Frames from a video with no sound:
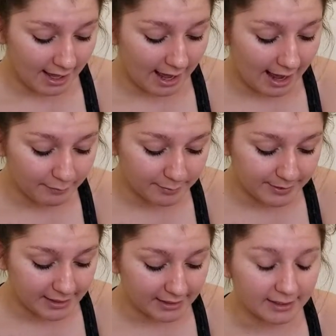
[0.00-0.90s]
I would be
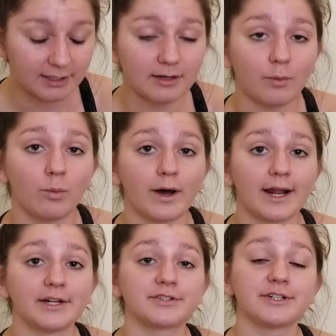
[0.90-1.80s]
eating
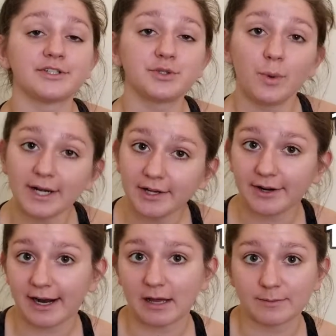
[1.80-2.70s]
120
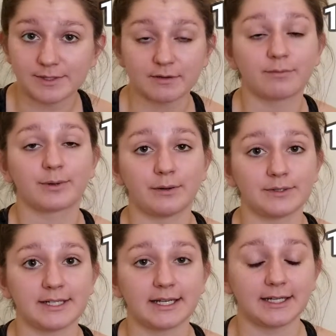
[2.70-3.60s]
grams of
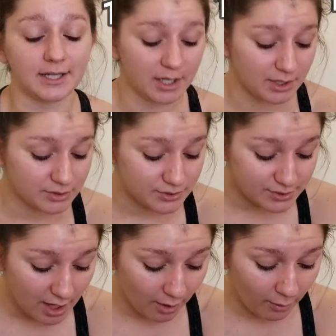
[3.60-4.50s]
protein.
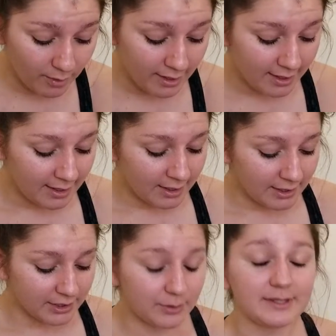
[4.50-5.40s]
So
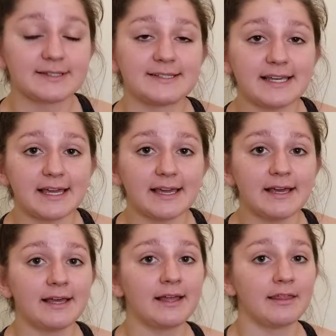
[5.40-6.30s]
you can see
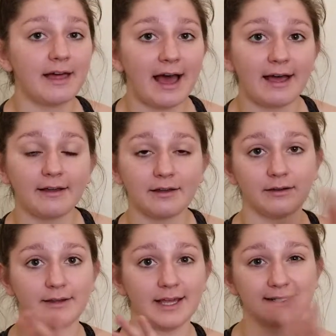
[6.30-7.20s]
that
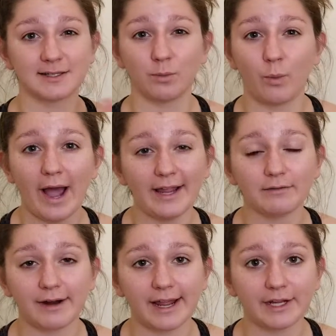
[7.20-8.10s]
it's a
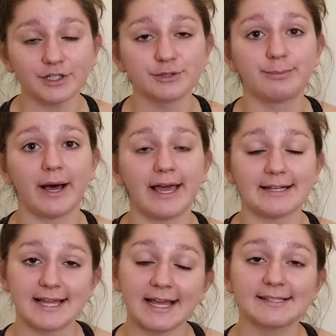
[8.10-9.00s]
wide range, but
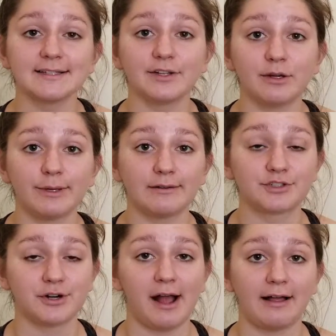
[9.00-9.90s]
it takes a little bit of
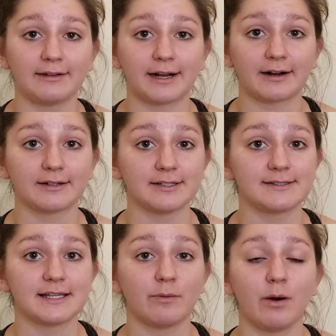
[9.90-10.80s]
trial and error to
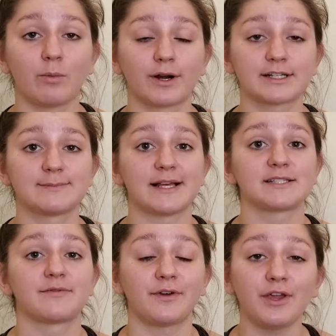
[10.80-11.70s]
see what works
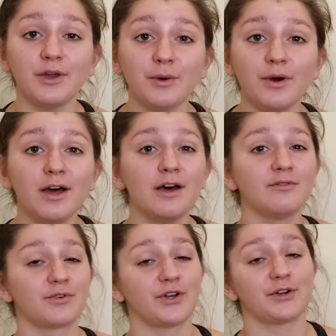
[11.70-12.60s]
best for you,
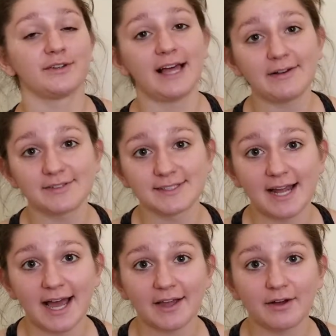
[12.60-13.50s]
for your
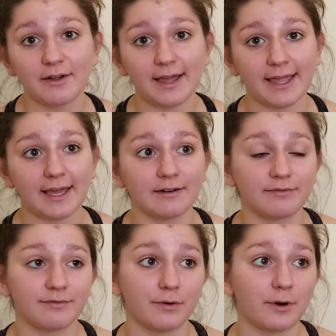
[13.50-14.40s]
lifestyle, and
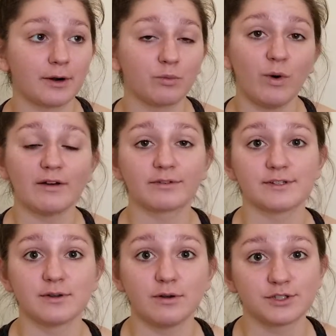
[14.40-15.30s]
for what
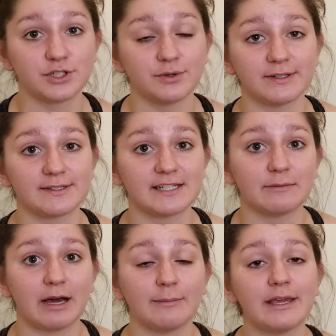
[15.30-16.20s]
results you can see
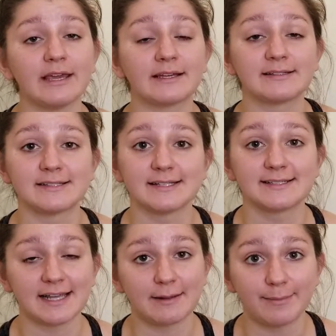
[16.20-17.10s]
by being
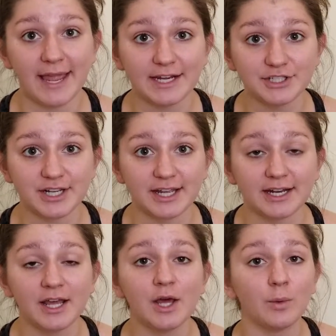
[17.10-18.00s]
consistent and patient
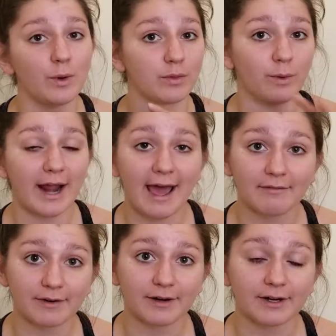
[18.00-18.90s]
with
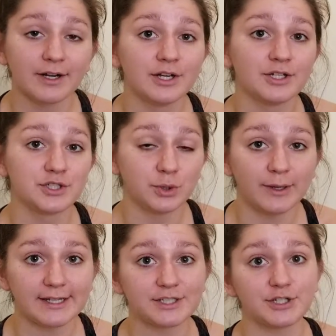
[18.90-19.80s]
whatever
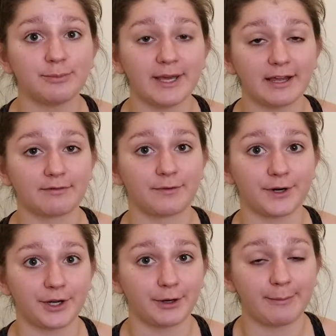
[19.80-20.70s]
choice you pick for
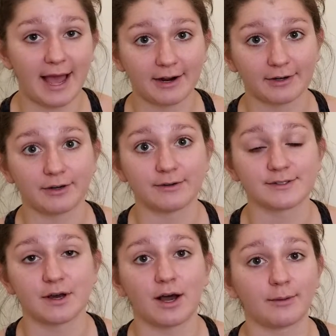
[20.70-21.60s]
your macros
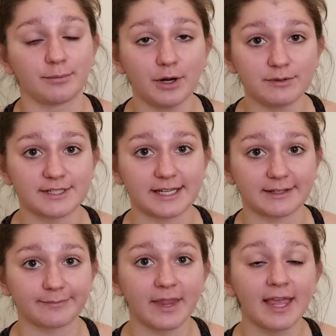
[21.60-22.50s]
on protein.